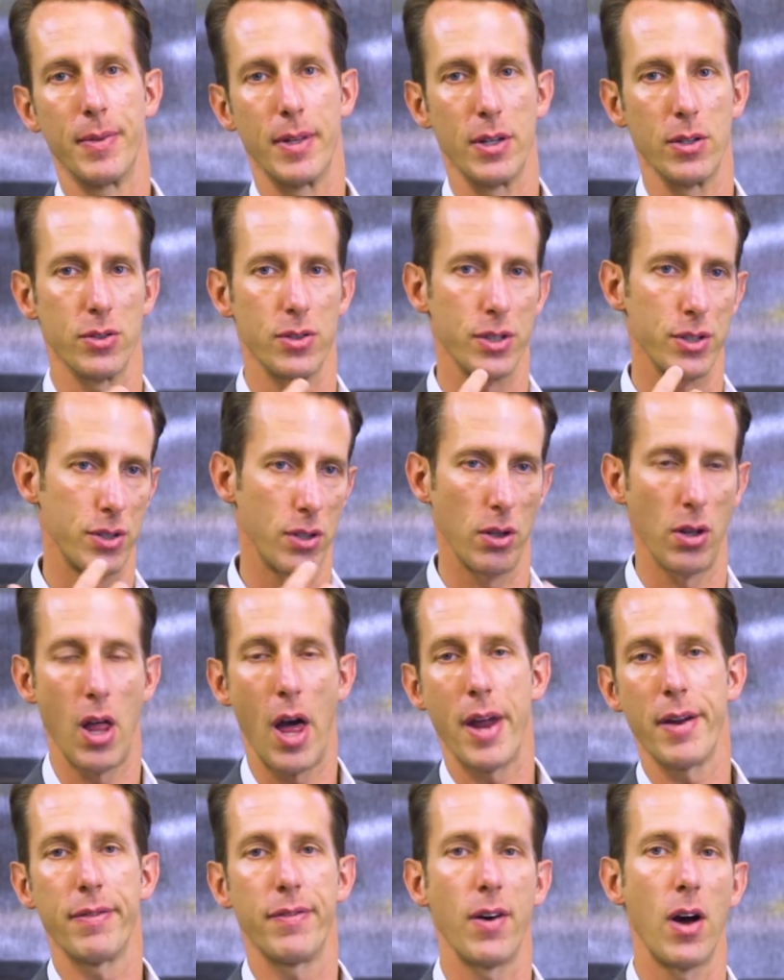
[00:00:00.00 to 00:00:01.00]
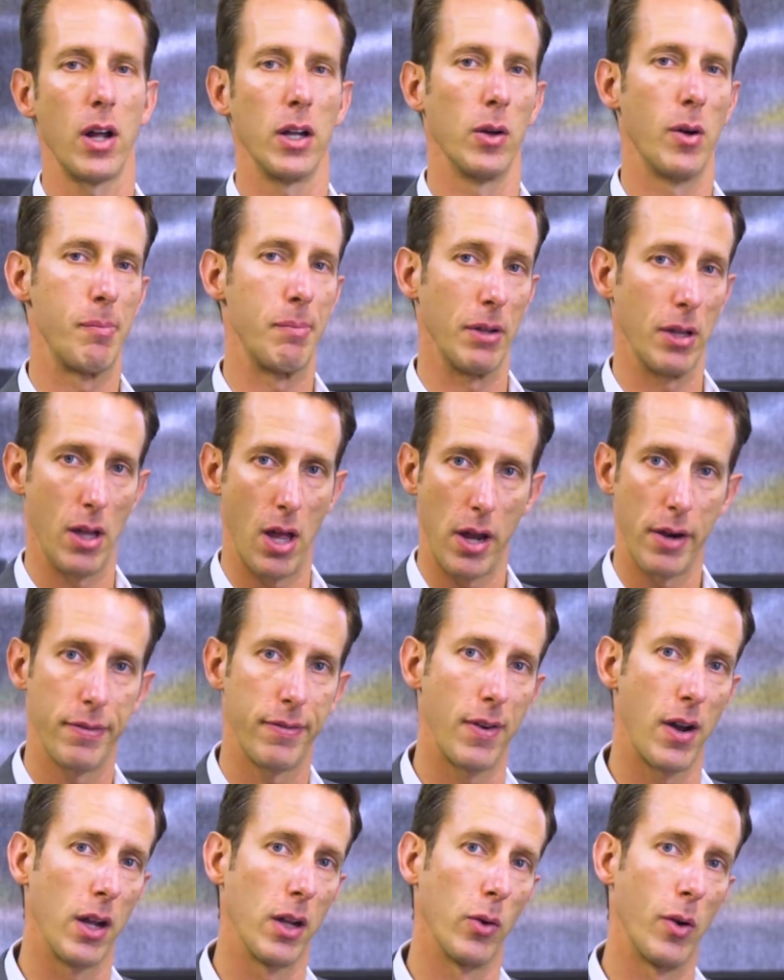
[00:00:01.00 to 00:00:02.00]
There's just a lot of follow-up, a lot
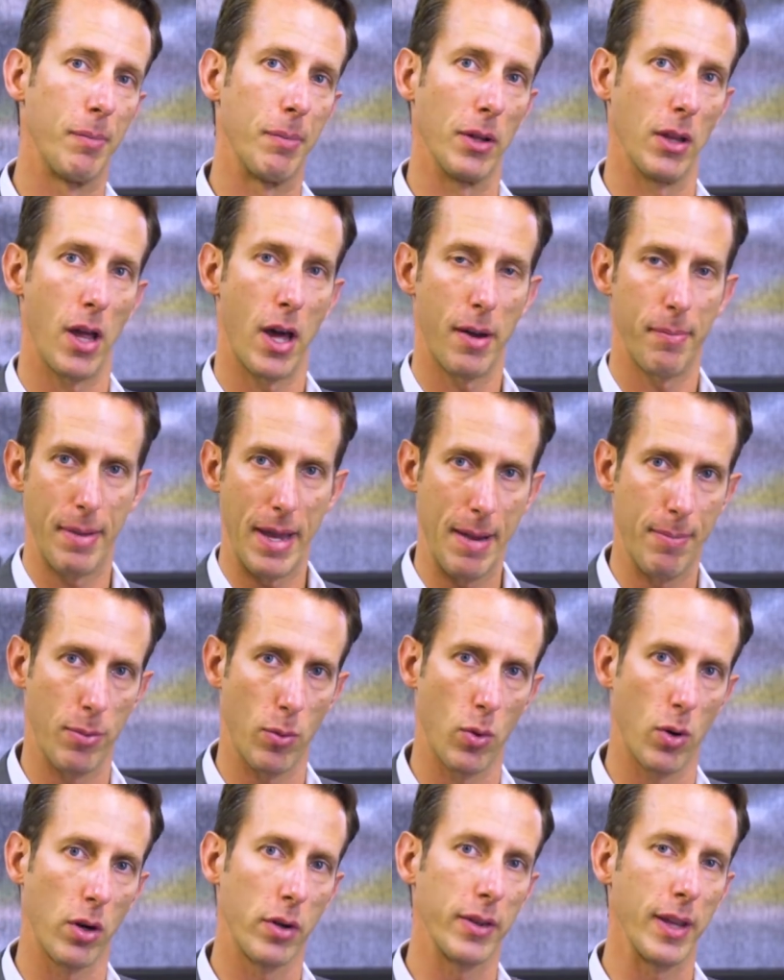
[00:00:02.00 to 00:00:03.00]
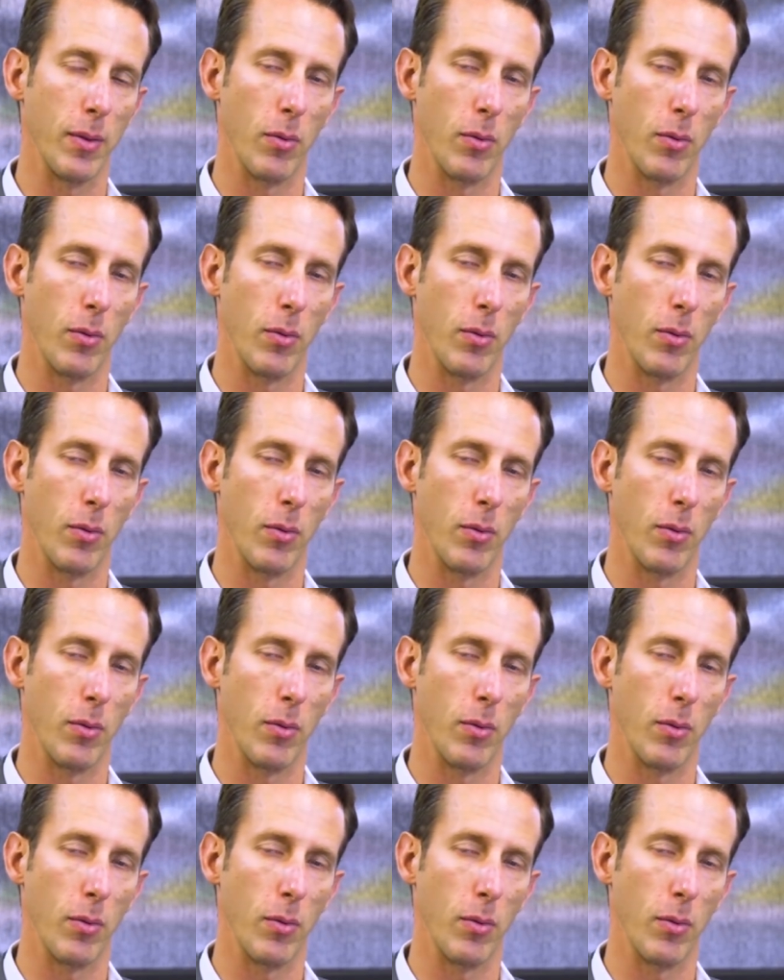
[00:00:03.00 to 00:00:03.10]
of paperwork.